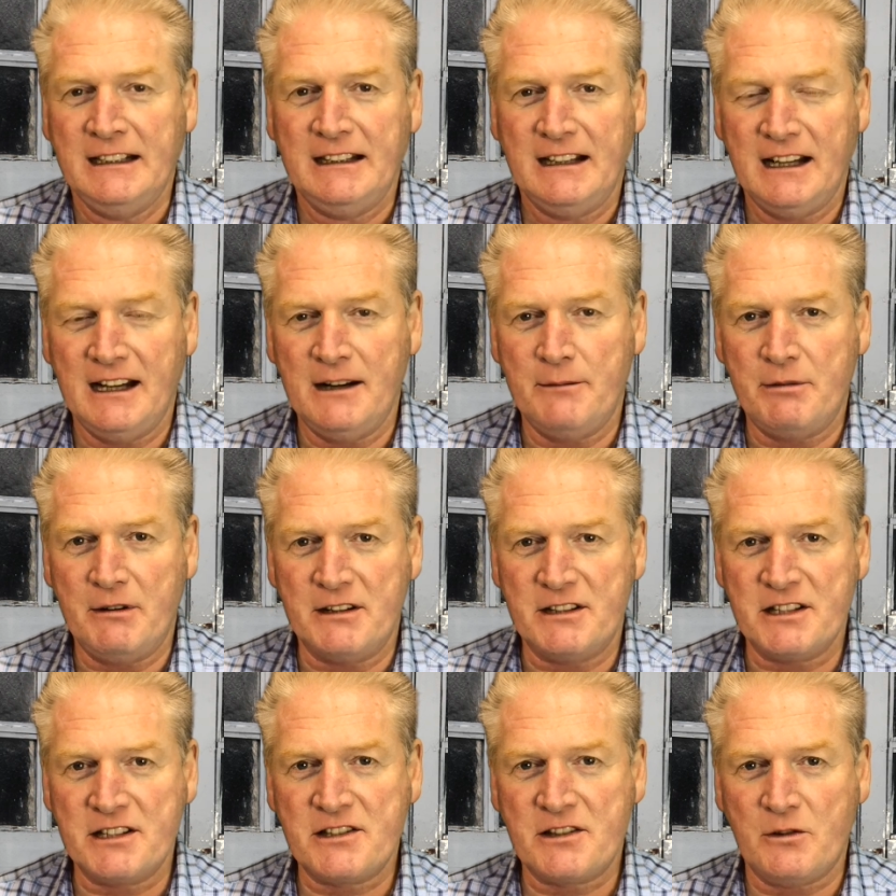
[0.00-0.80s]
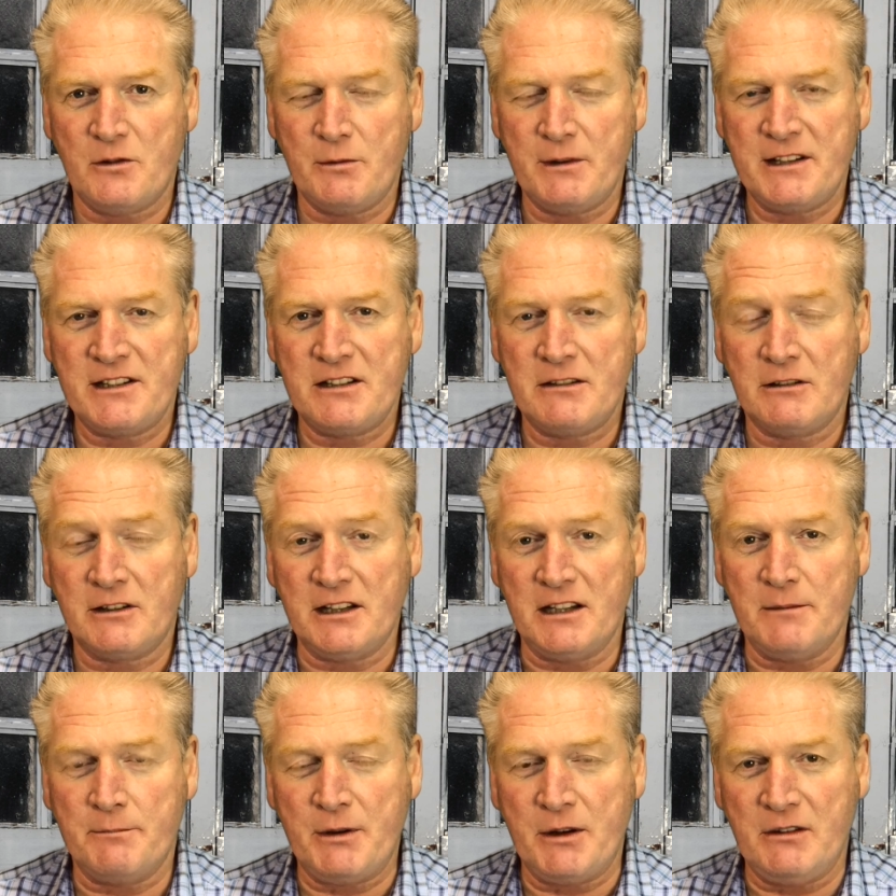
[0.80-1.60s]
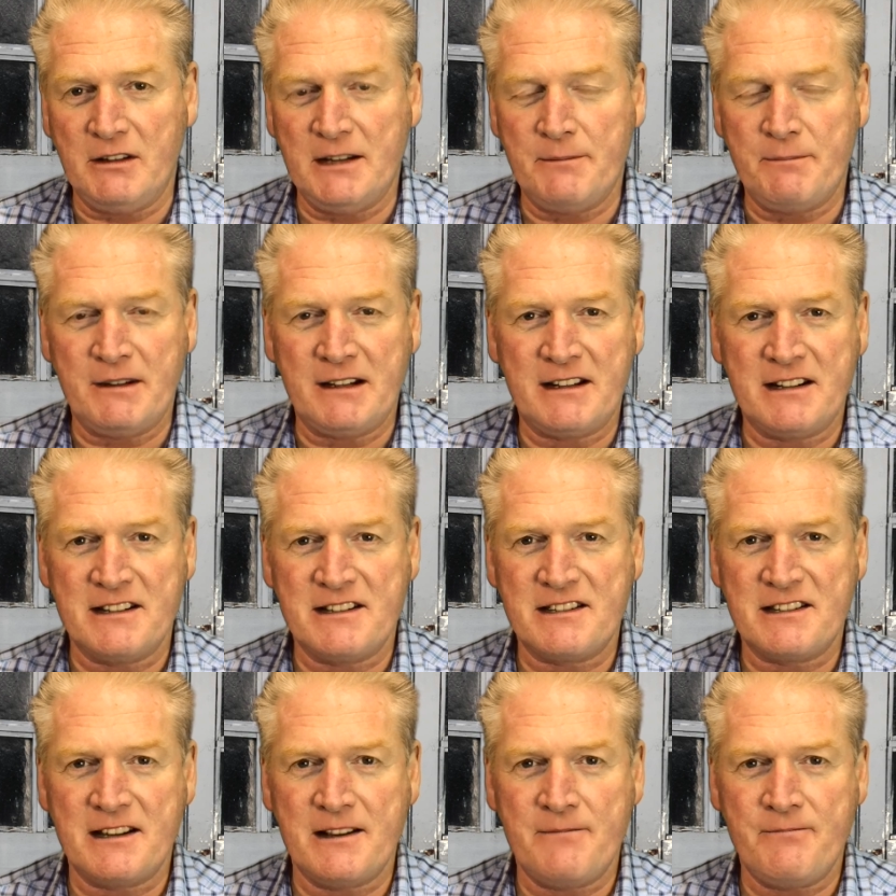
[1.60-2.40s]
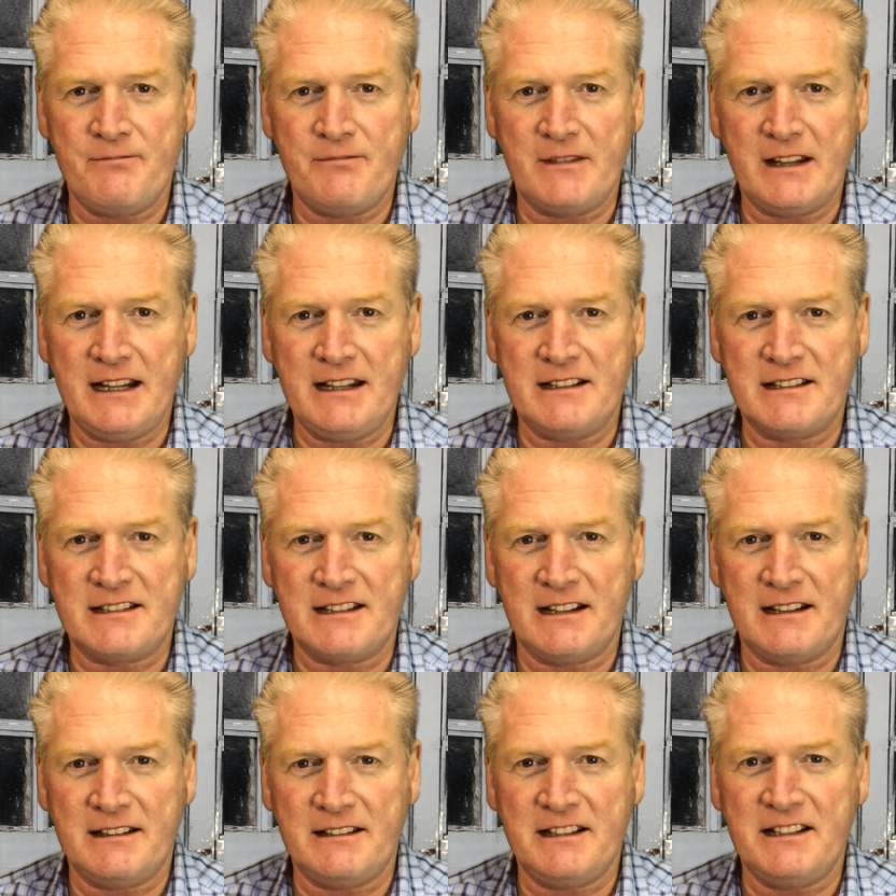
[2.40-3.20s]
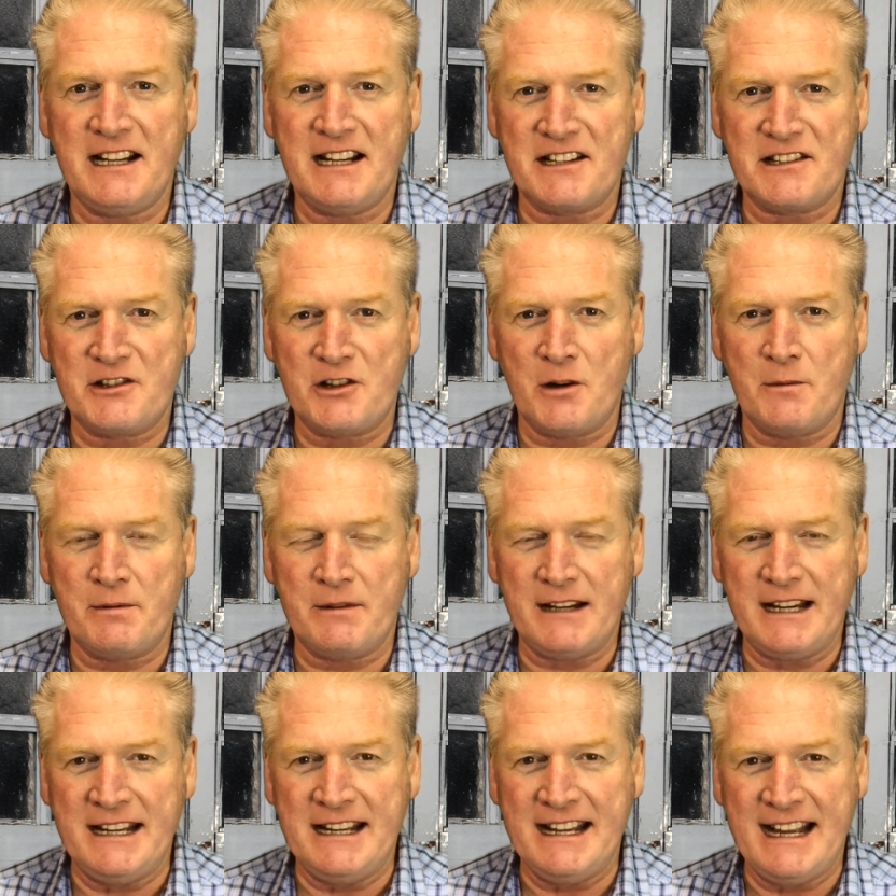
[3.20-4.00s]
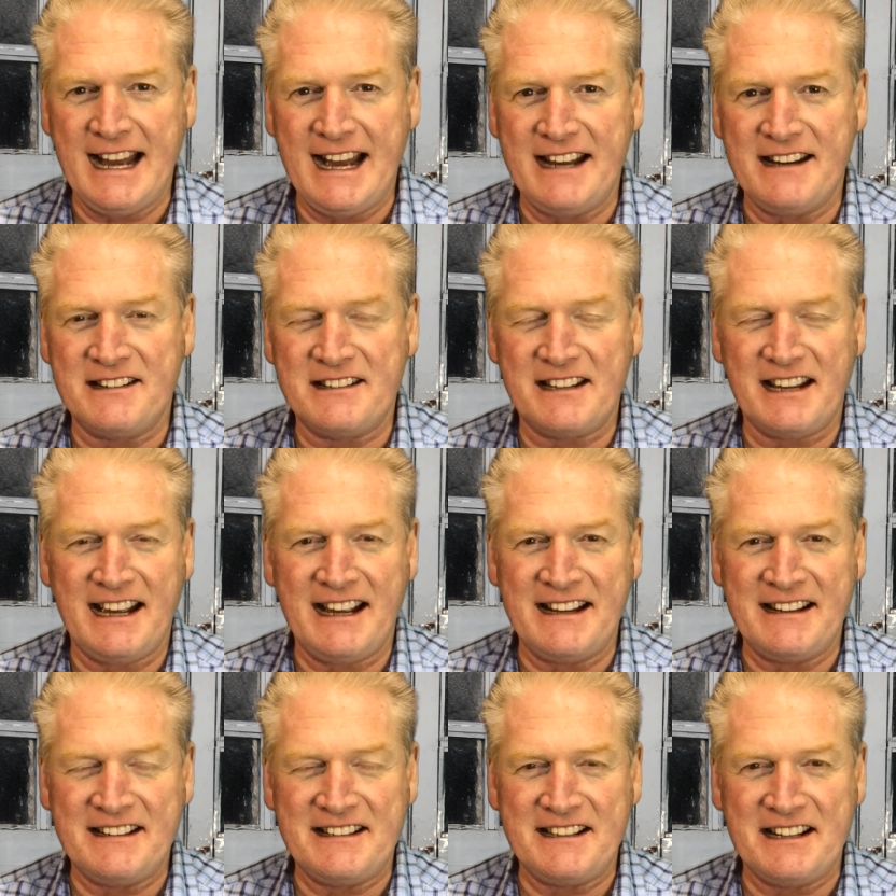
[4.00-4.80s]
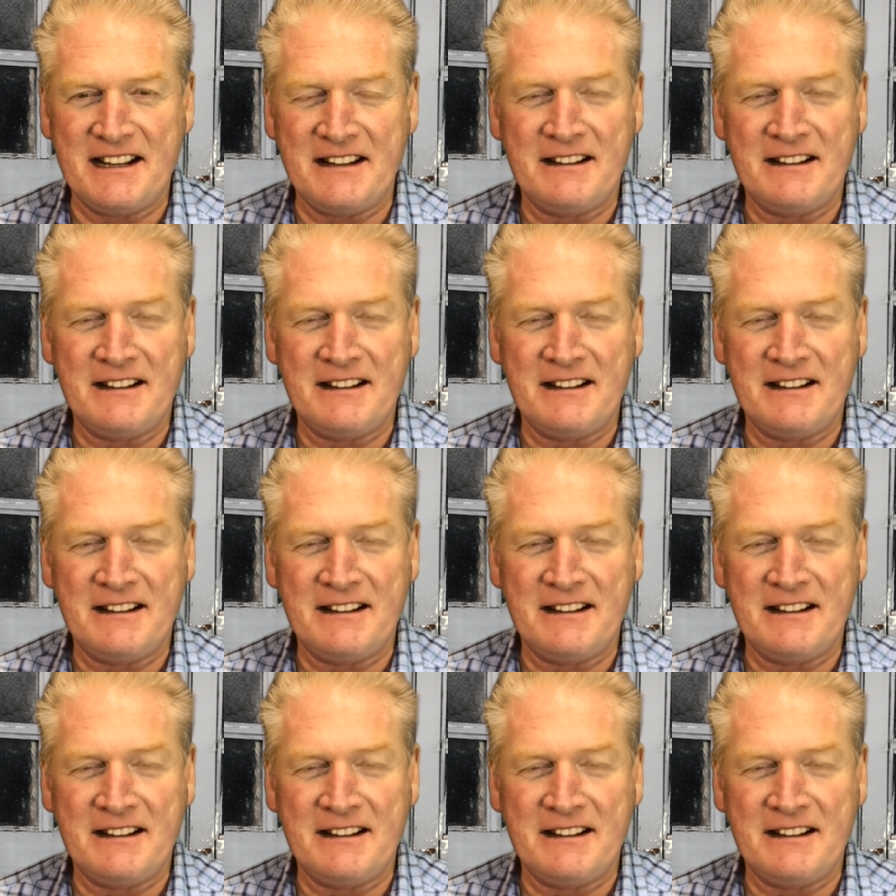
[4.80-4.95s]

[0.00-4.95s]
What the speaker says: but just thought we'd look at the boot lid because it's the next job in hand, and